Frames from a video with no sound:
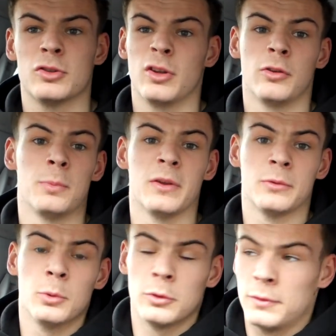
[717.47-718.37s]
and done a bit of
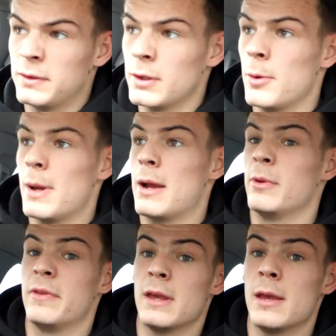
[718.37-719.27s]
sports physio
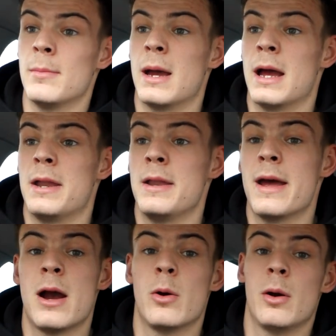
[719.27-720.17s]
with him, and
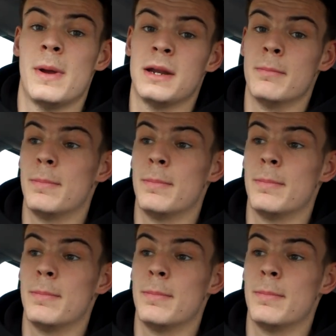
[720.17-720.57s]
now I'm heading